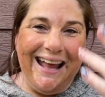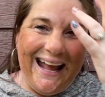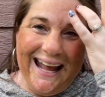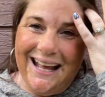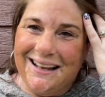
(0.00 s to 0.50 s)

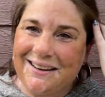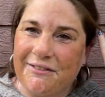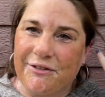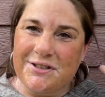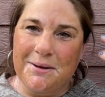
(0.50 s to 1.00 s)
And
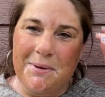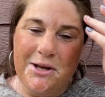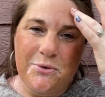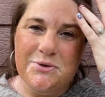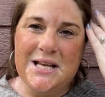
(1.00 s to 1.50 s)
for somebody
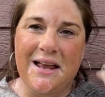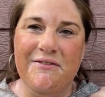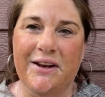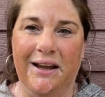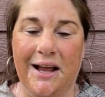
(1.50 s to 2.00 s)
who's had
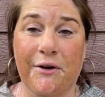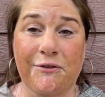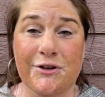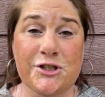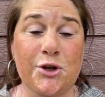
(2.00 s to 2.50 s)
vitiligo
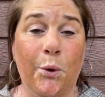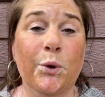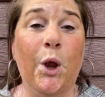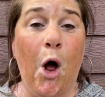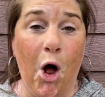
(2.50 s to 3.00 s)
for so
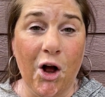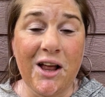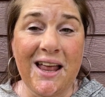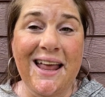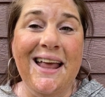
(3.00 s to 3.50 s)
long,
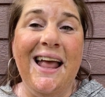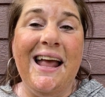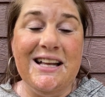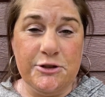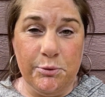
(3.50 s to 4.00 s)

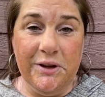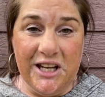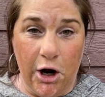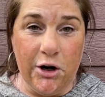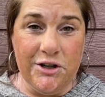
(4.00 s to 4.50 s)
it's really
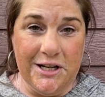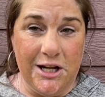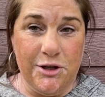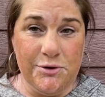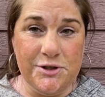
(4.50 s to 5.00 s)
hard to get
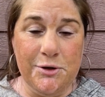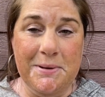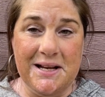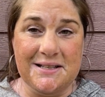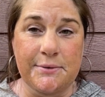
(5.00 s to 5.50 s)
used to,
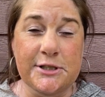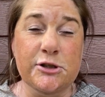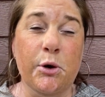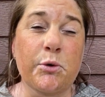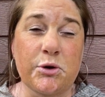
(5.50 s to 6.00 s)
because I was
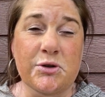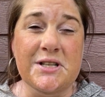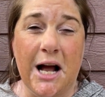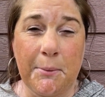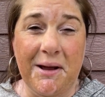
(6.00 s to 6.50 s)
so used to
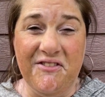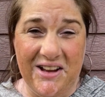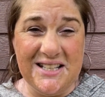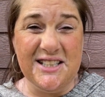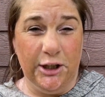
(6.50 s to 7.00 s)
how my
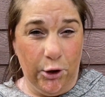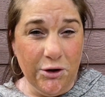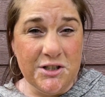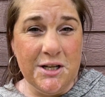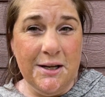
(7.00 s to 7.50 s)
face looked.